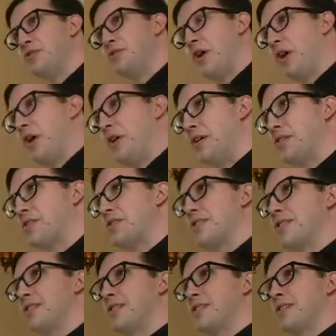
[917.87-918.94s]

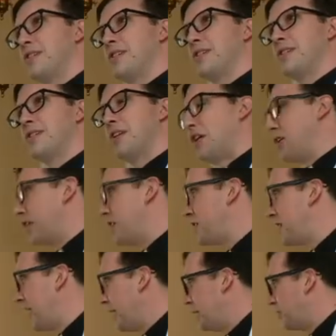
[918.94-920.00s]
songs are the
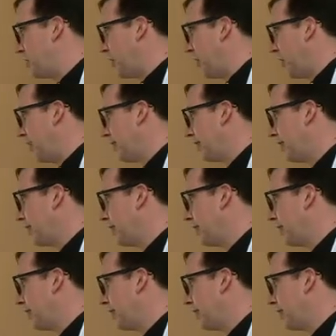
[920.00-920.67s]
same song.